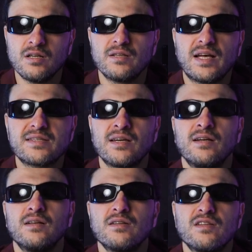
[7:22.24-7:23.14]
that's it.
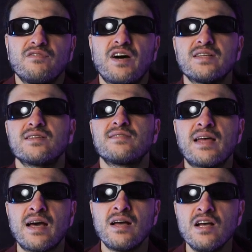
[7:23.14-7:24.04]
The device is
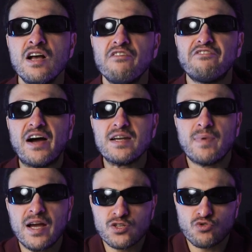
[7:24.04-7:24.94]
there. Find
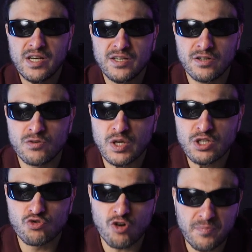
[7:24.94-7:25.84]
My is really good. When
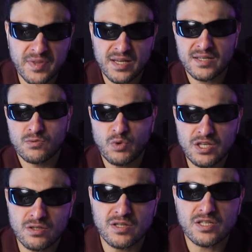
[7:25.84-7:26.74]
you drop this,
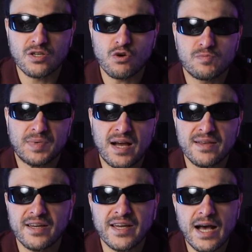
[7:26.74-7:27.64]
when this goes
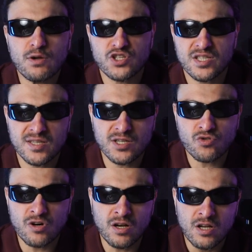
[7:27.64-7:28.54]
behind the couch,
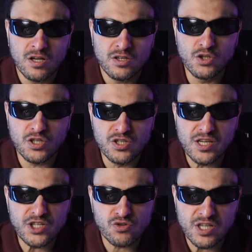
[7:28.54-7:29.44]
etc., you can
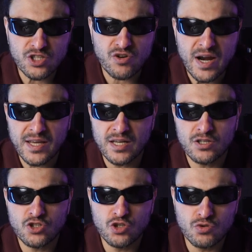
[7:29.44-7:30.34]
literally track
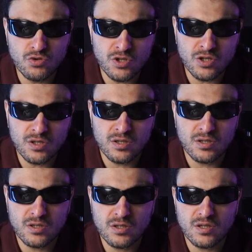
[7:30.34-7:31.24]
it due to the,
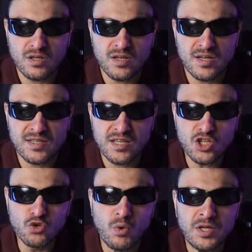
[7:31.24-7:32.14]
is it the
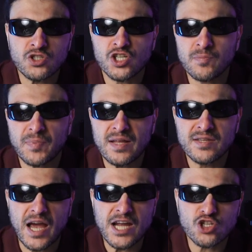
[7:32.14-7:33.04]
U1 chip and
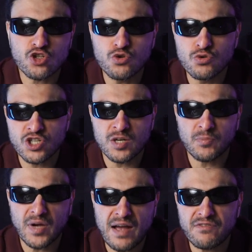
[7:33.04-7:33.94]
the H2 chip?
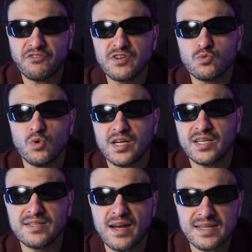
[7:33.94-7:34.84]
Everything's
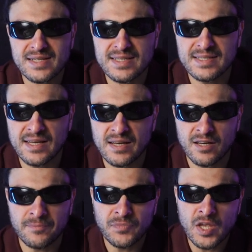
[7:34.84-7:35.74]
working nicely
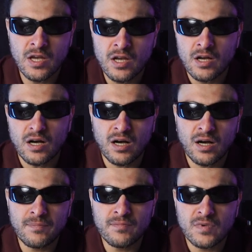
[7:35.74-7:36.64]
together.
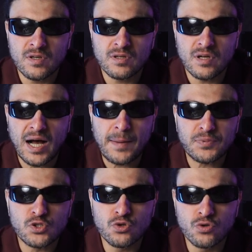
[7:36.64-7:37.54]

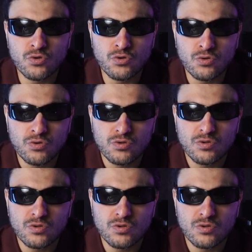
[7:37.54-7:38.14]
Up to,